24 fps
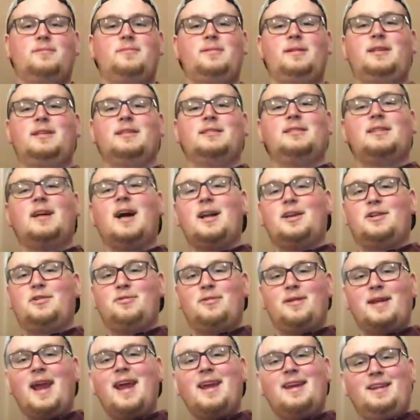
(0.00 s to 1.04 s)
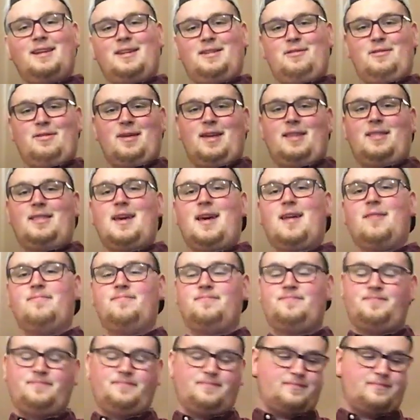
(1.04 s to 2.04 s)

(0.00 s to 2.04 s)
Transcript: because God created you like that.